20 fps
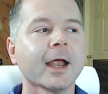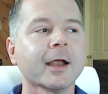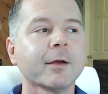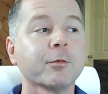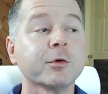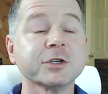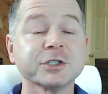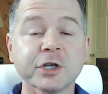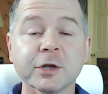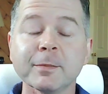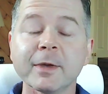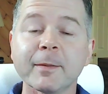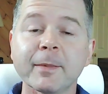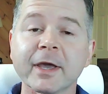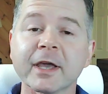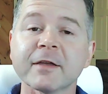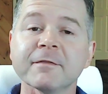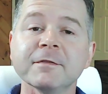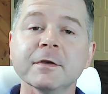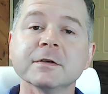Which could be a
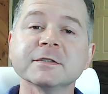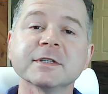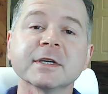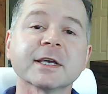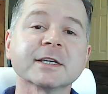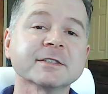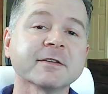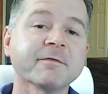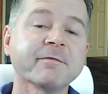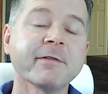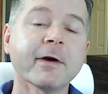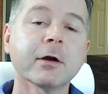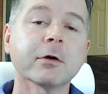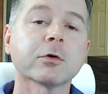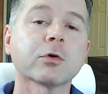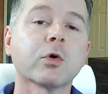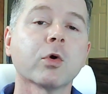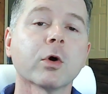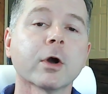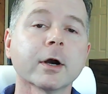bit confusing because in
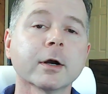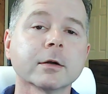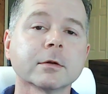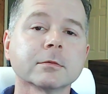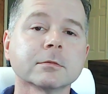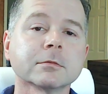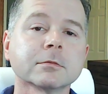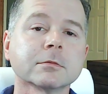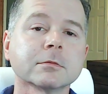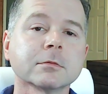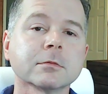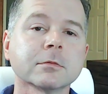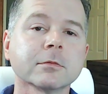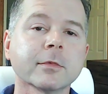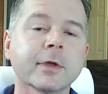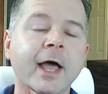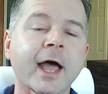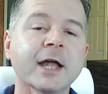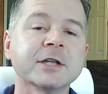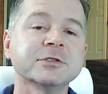federal court,
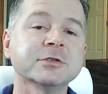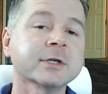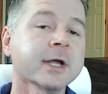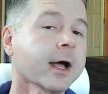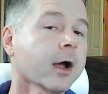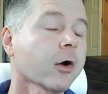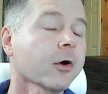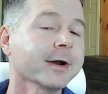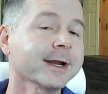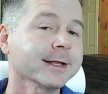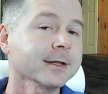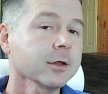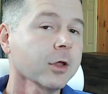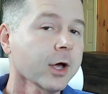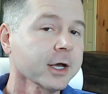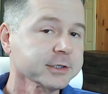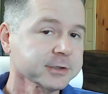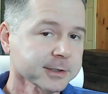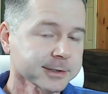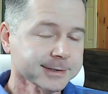had you not already
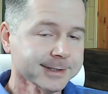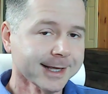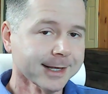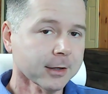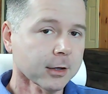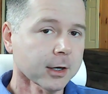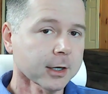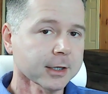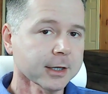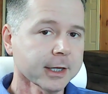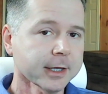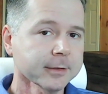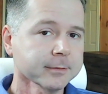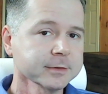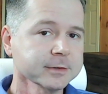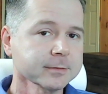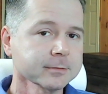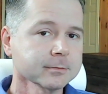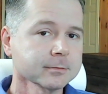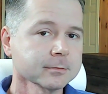lost your state law claims,